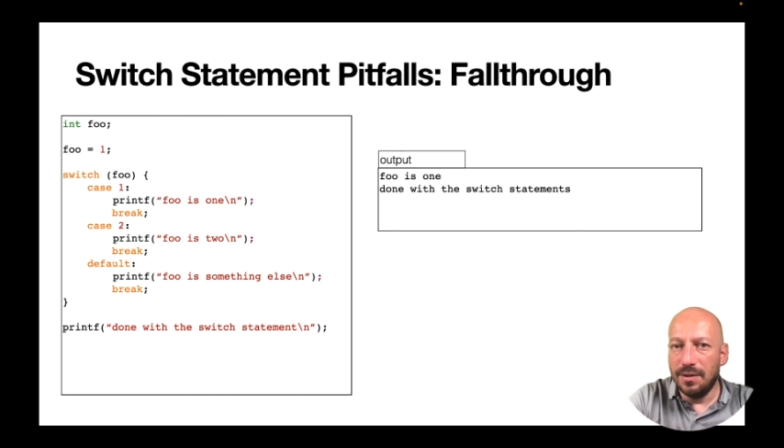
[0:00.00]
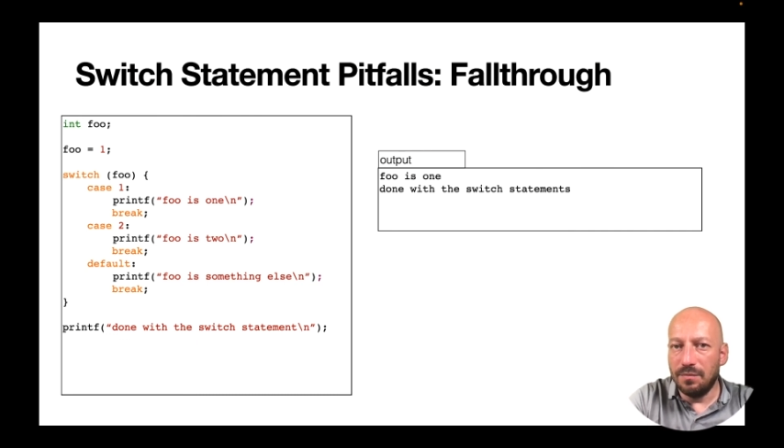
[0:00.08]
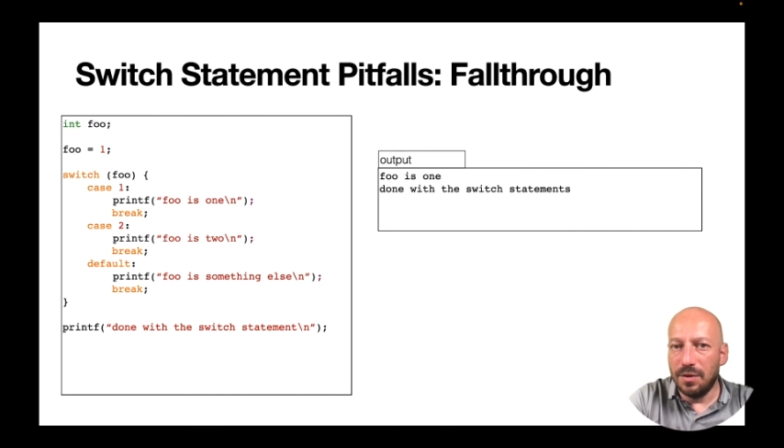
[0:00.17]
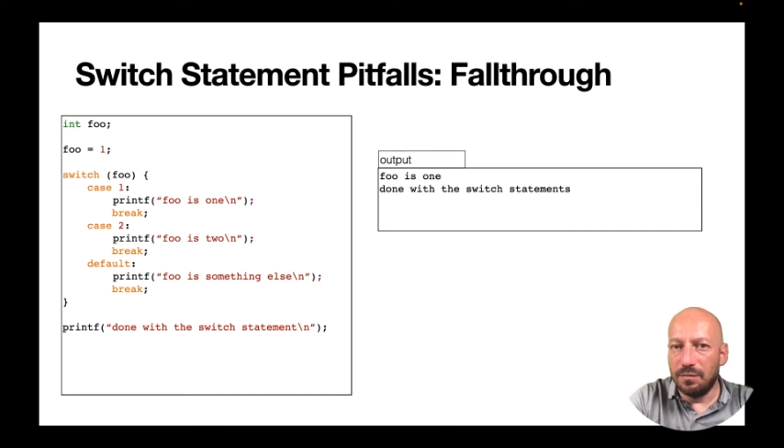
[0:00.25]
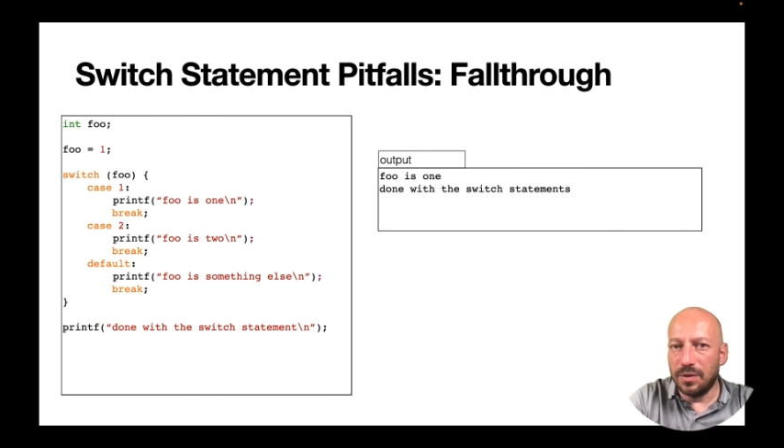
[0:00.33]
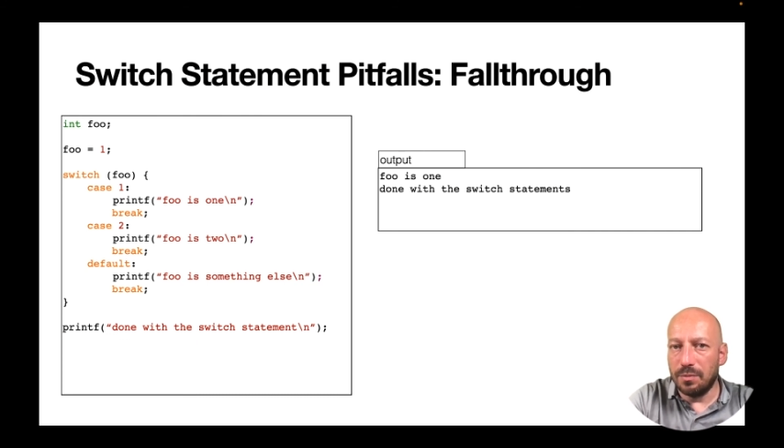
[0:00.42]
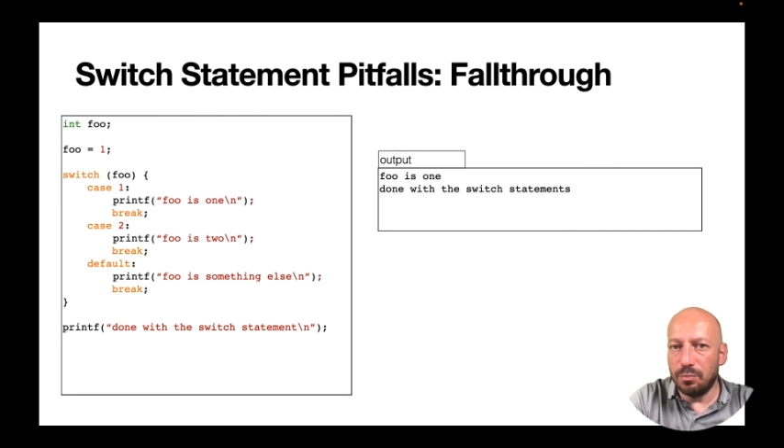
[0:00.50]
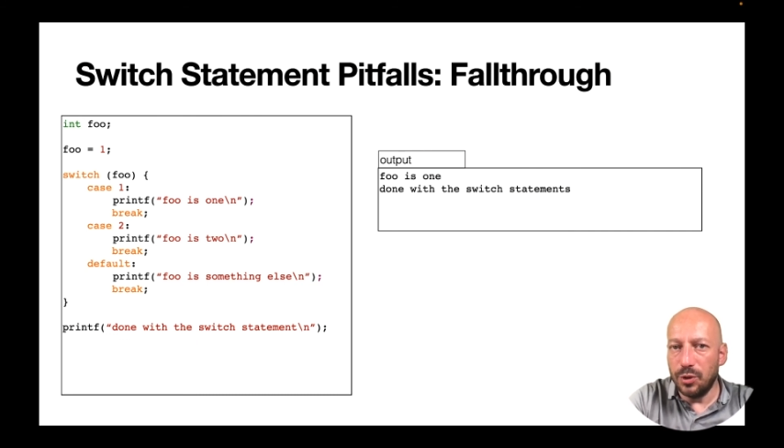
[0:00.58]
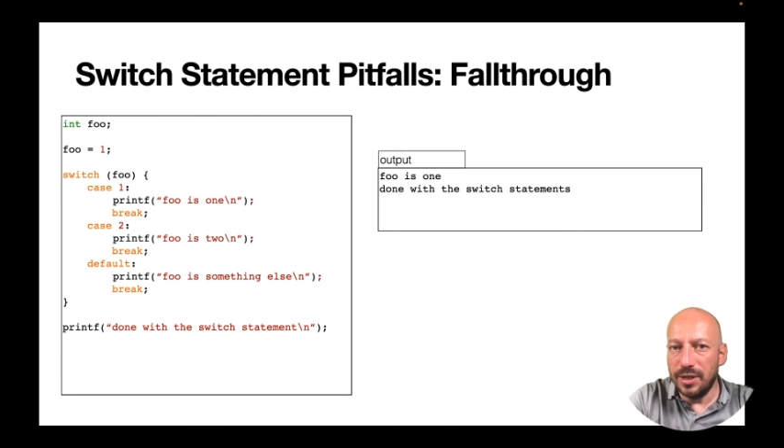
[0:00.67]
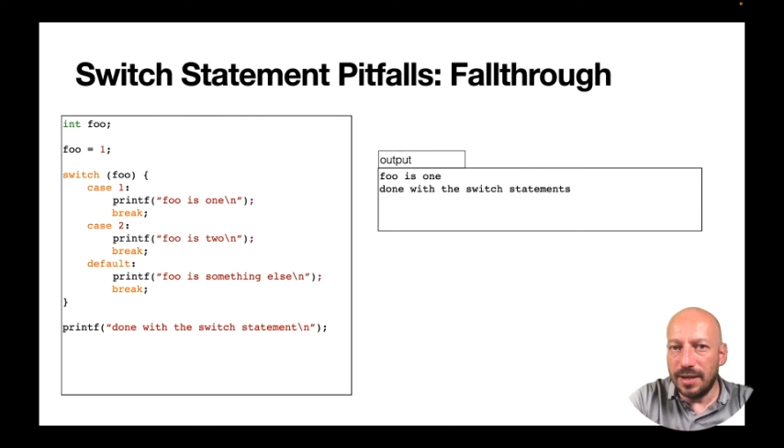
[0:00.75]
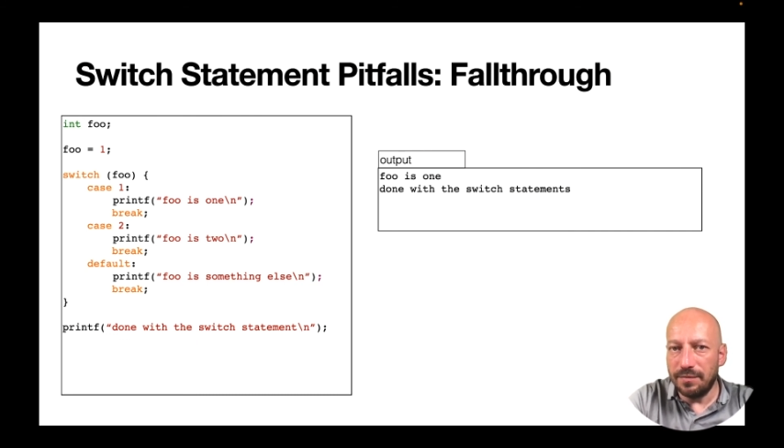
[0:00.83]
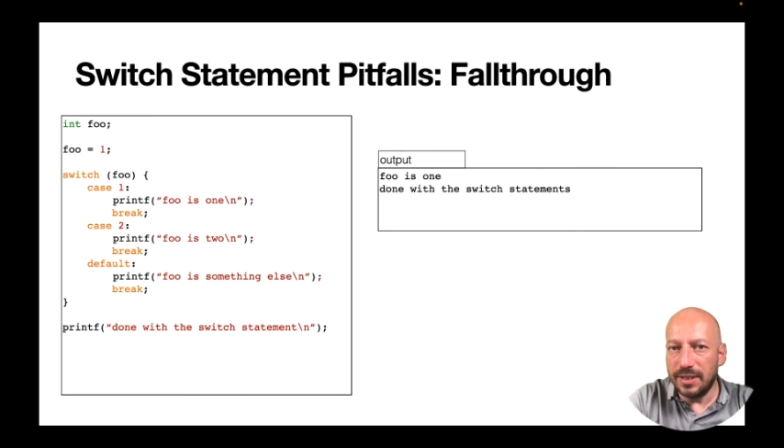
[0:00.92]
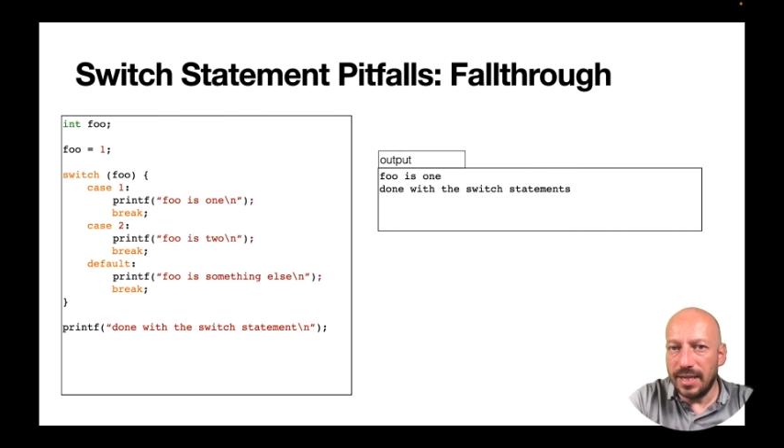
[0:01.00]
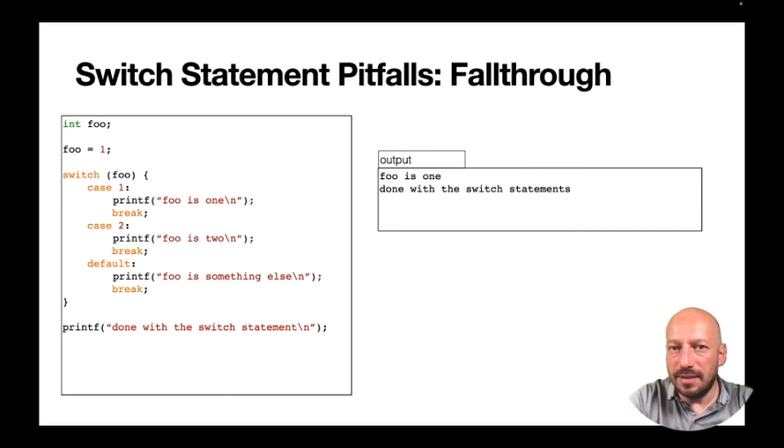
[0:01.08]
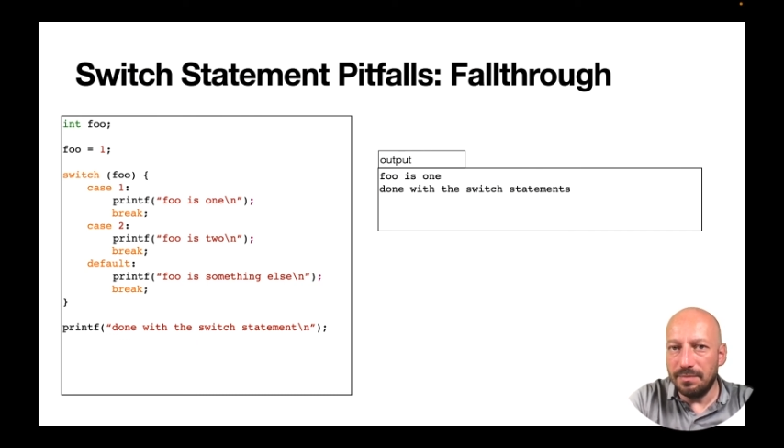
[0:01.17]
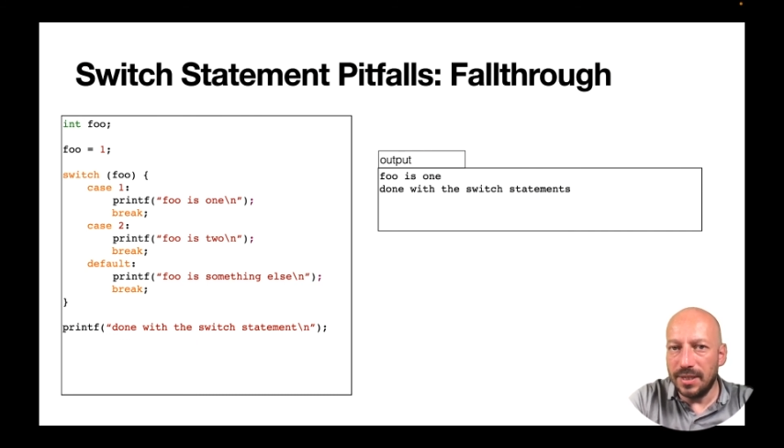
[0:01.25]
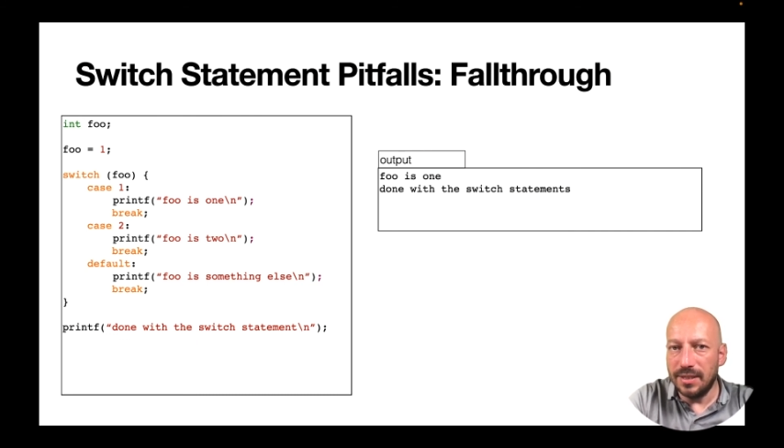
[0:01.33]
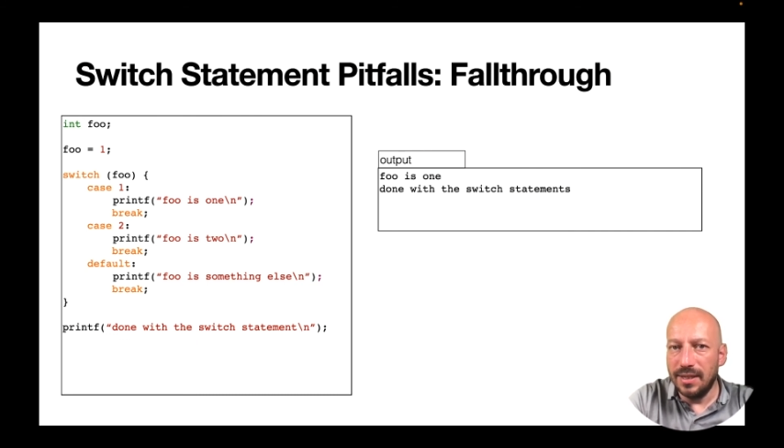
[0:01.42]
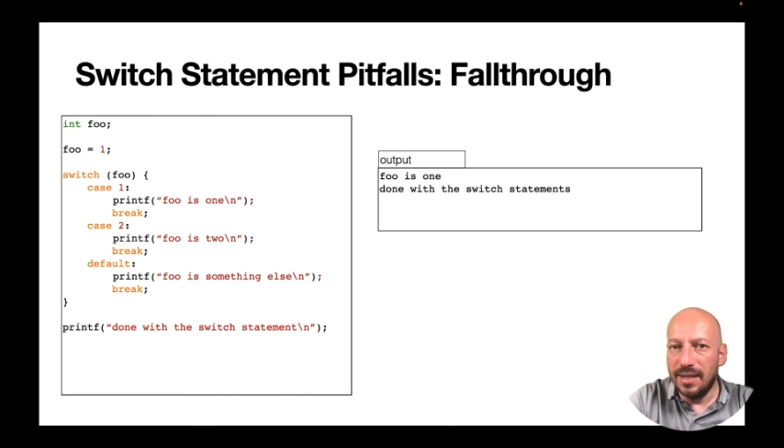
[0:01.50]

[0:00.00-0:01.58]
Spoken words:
with the printf statement,